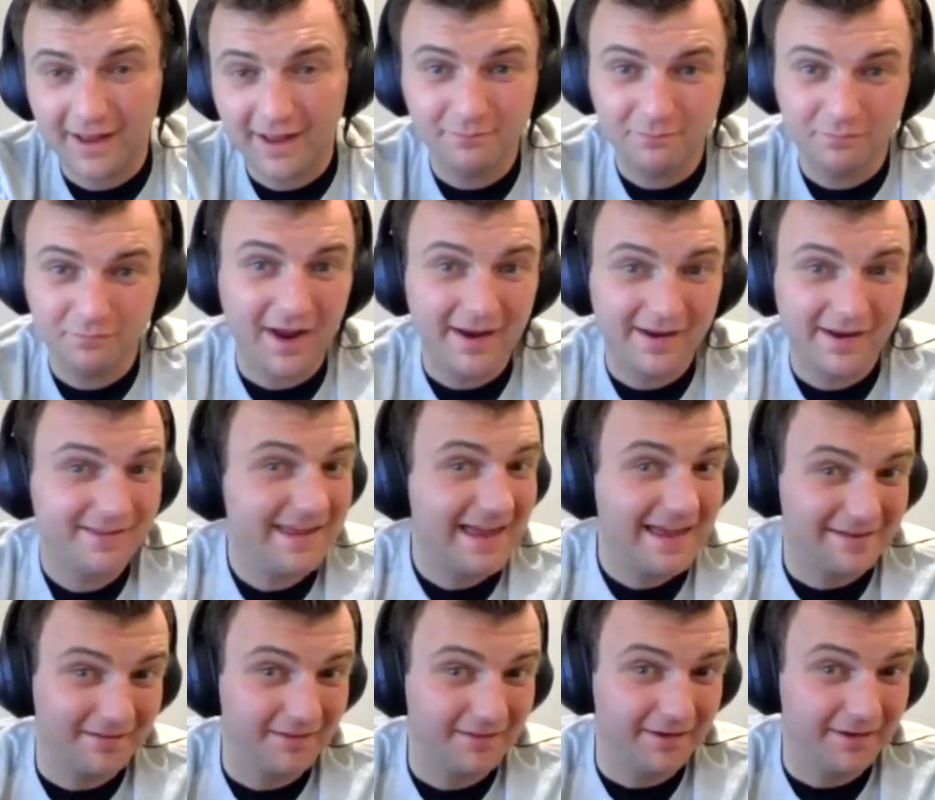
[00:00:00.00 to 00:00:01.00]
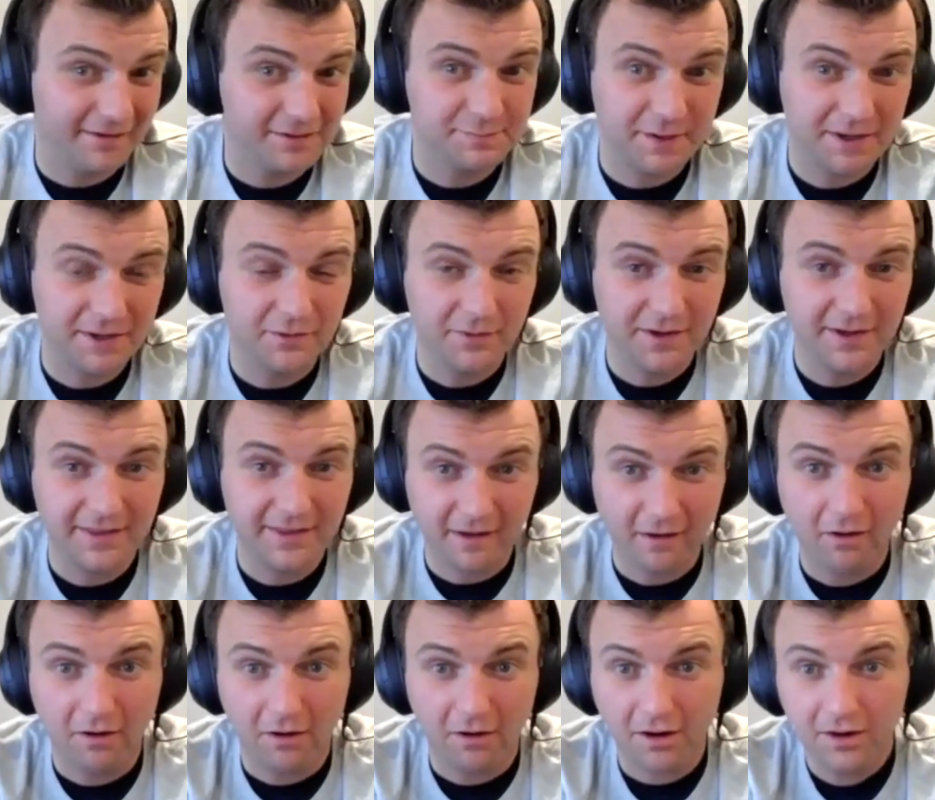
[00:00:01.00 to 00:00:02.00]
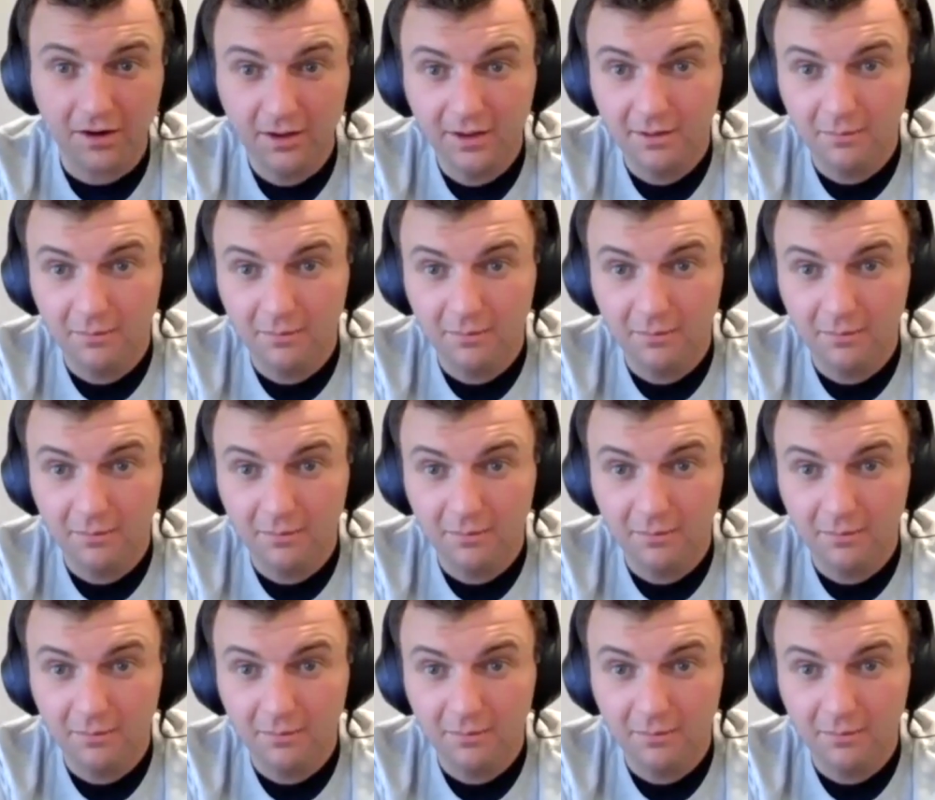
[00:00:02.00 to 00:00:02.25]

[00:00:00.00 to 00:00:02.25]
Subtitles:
and by the analytics, by the way, they are